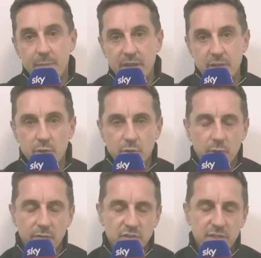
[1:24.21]
I mean, Nuno
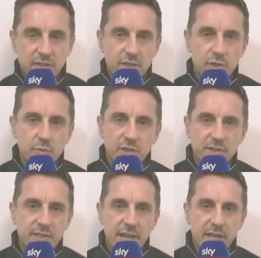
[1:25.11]
obviously is a huge
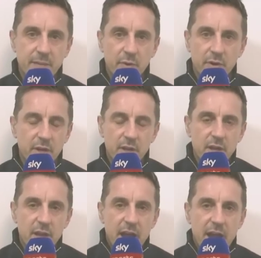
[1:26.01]
contender, but
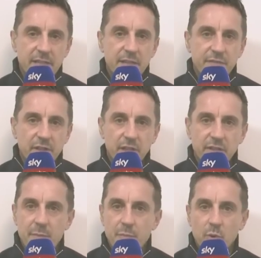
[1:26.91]
I did feel that
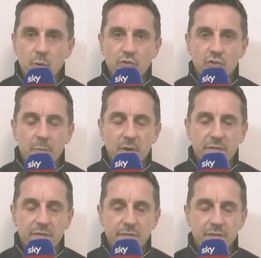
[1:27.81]
Liverpool would drop
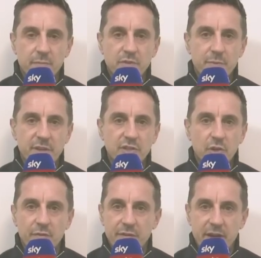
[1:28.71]
off, and for them to be
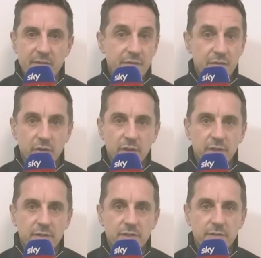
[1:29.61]
so far in front
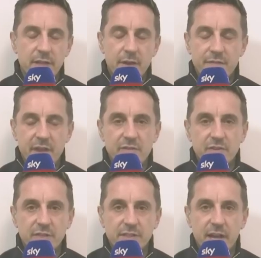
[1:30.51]
and now favourites
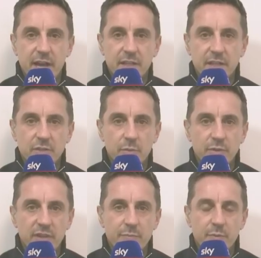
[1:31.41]
for the title is an
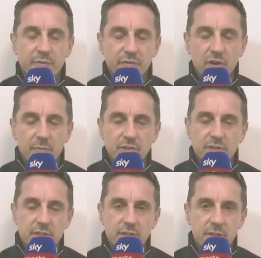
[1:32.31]
unbelievable performance,
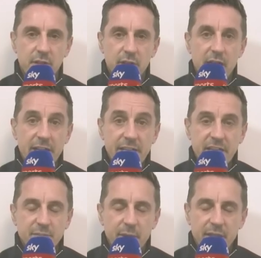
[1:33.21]
and I didn't
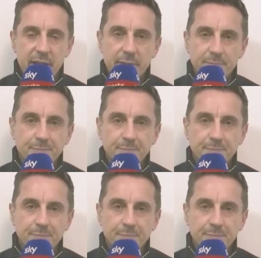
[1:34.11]
expect that.